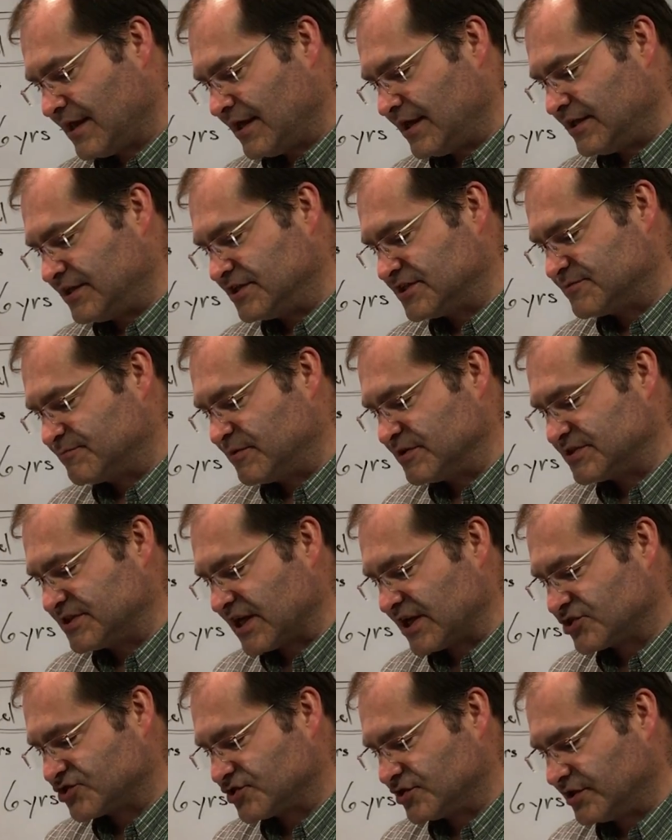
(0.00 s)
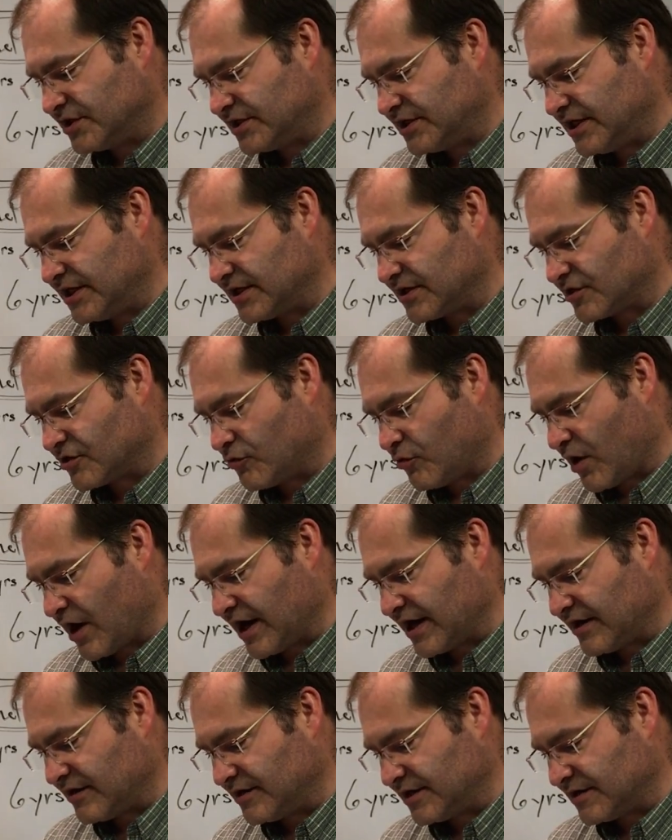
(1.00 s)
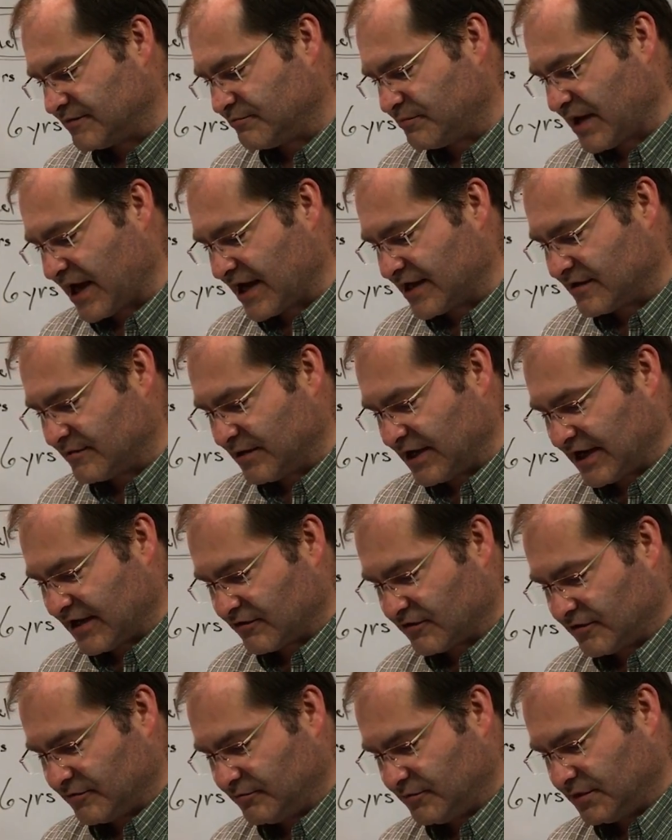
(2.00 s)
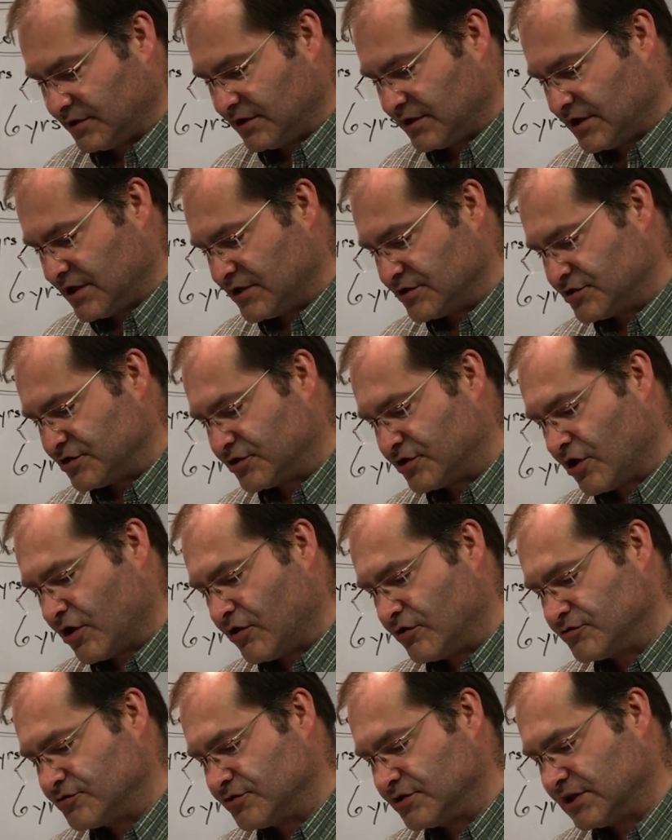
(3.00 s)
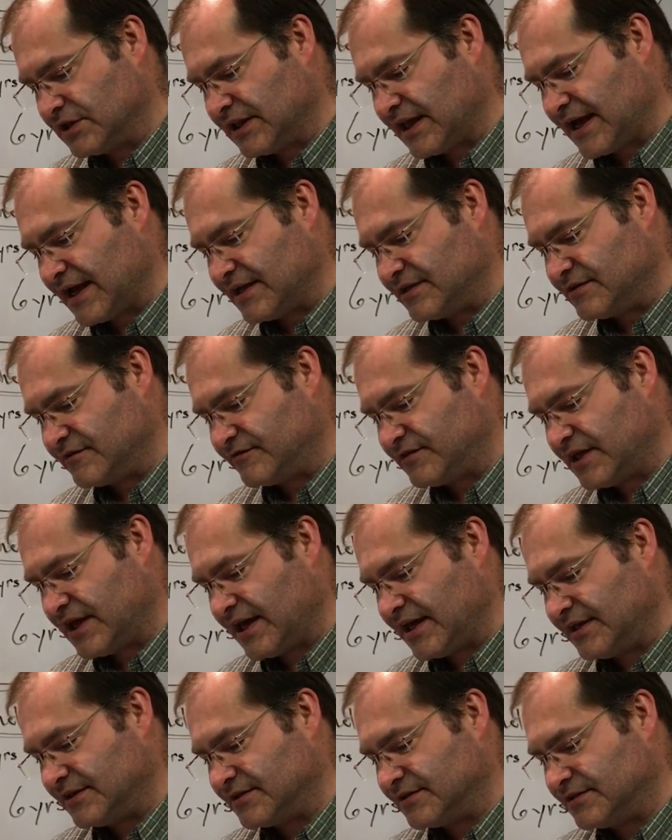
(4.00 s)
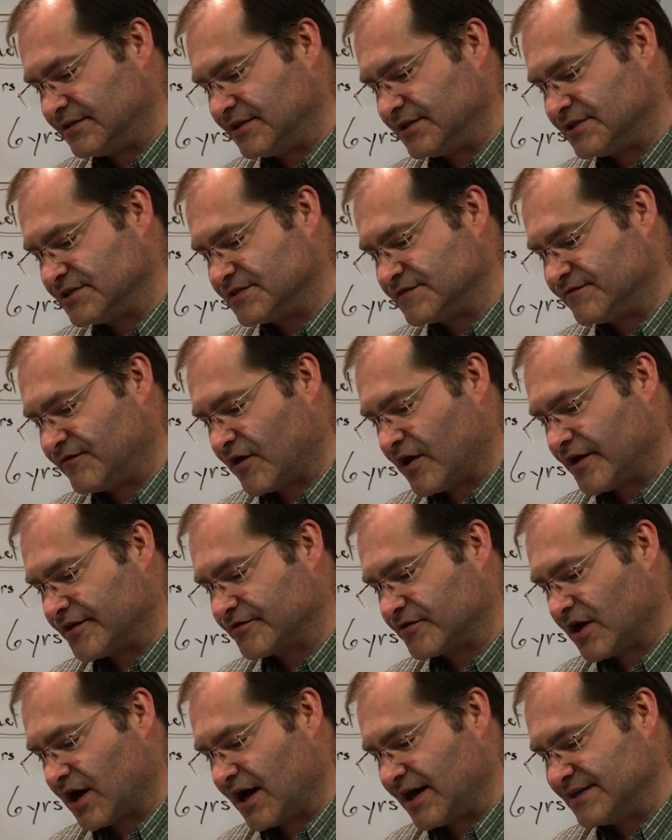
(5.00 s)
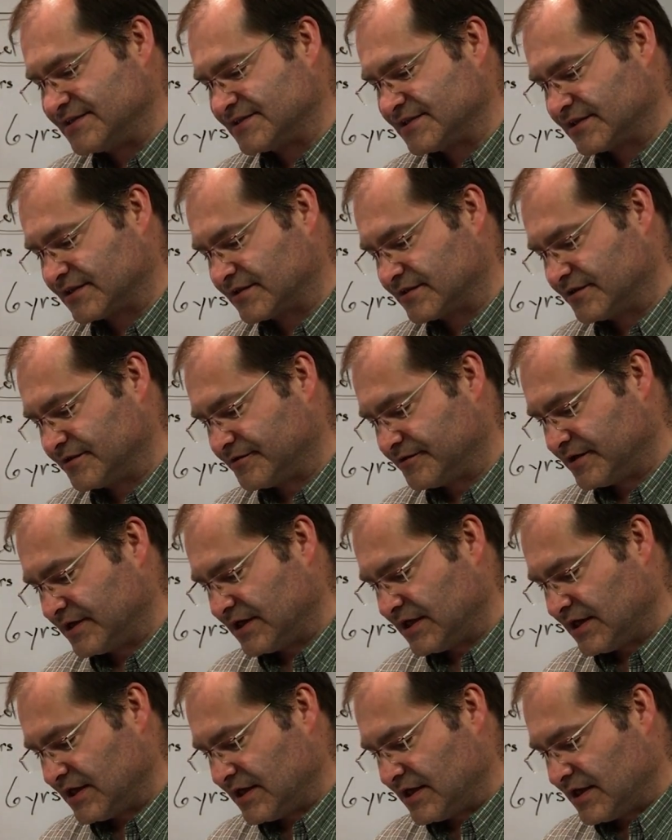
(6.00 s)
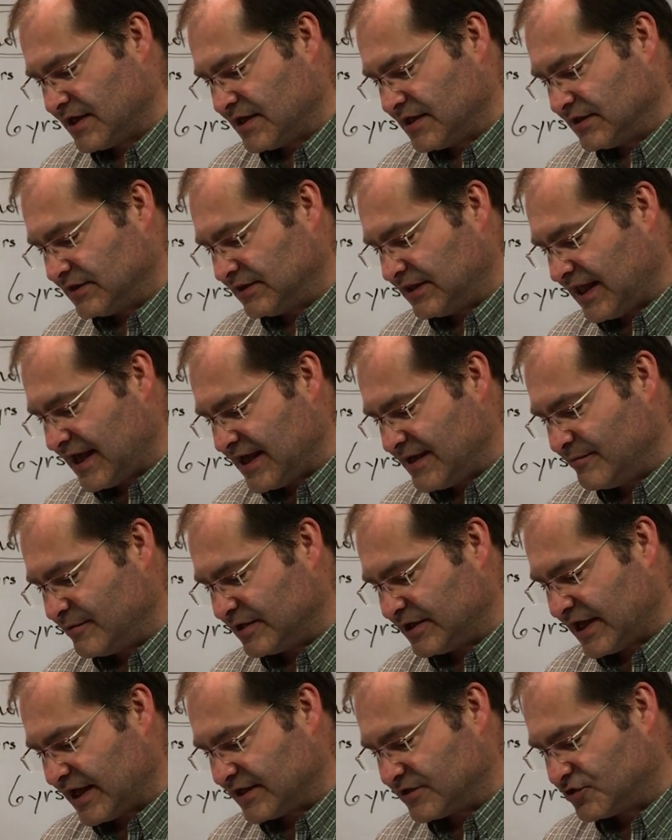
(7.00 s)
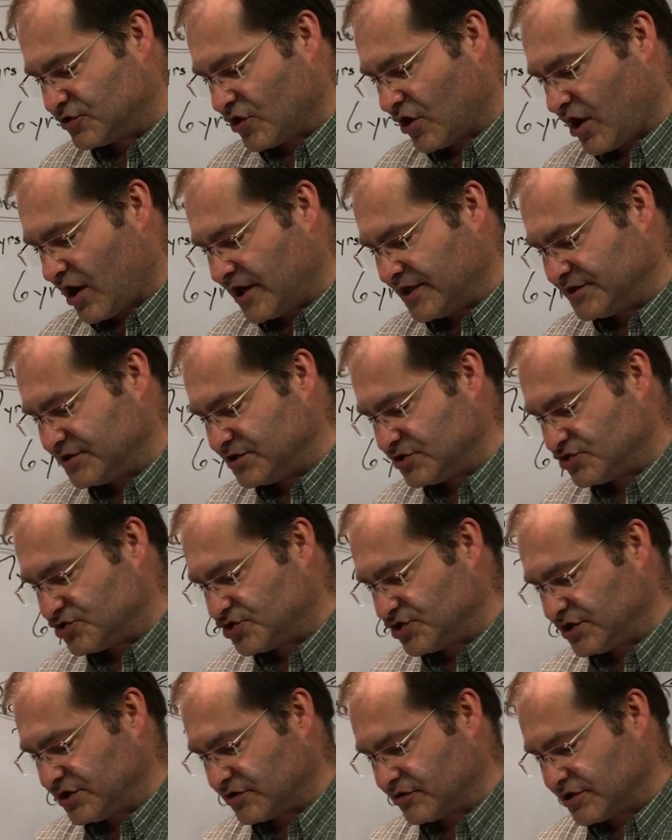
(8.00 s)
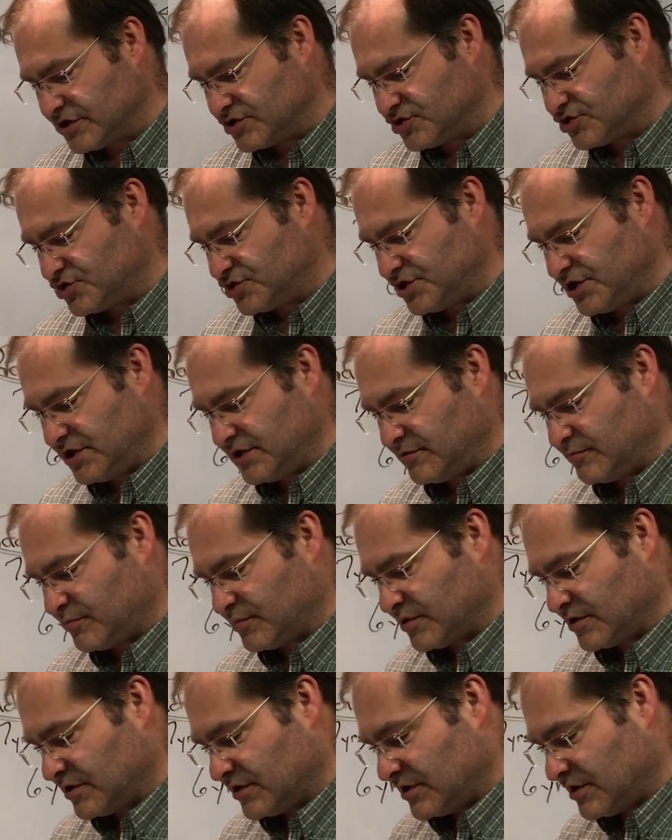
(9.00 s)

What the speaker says: in his possession that he had acquired at Paddan Aram, to go to the land of Canaan, his father Isaac. Laban had gone to shear his sheep,